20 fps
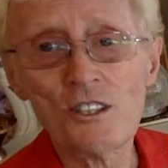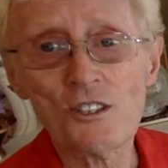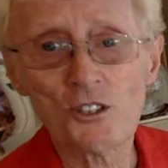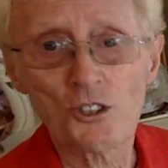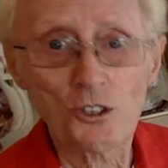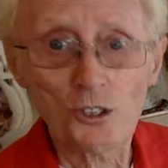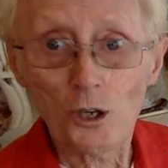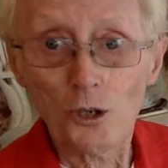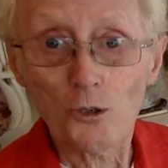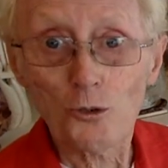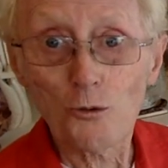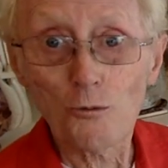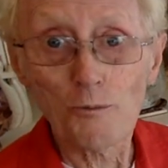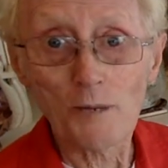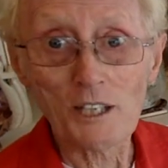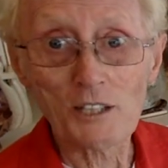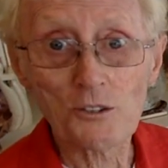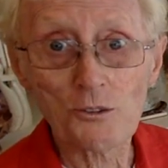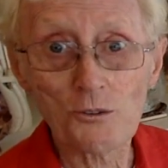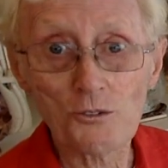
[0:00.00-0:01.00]
Sudoku
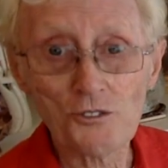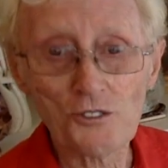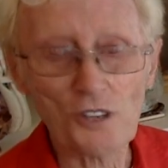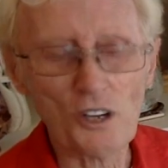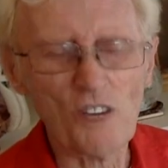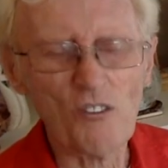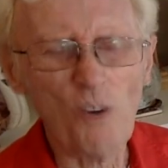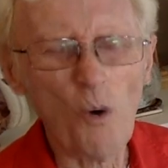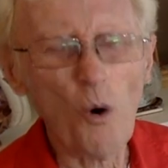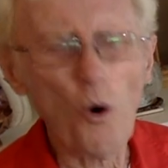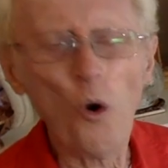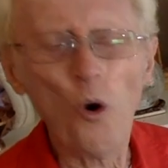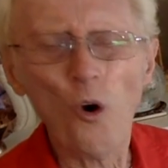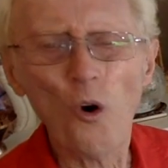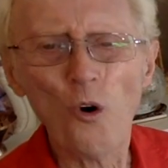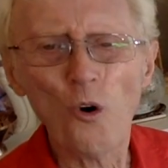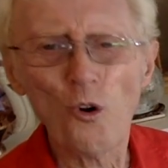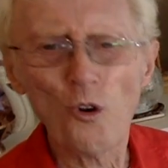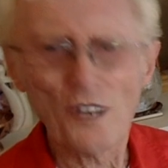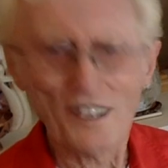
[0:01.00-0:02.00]
puzzles of
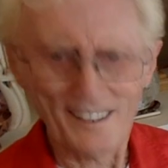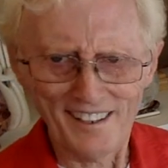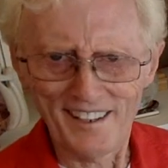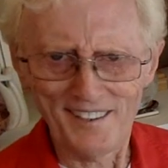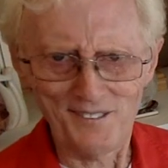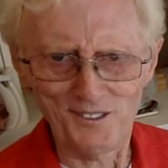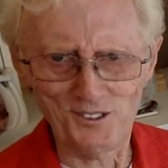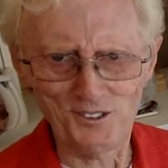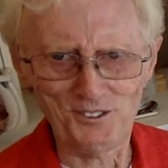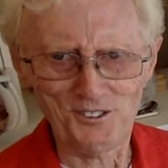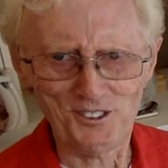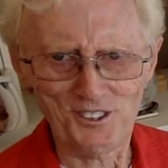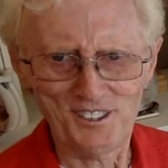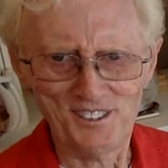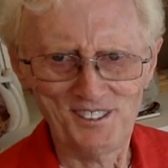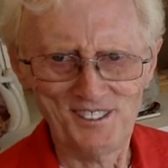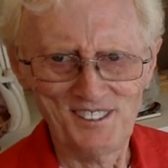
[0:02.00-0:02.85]
all levels.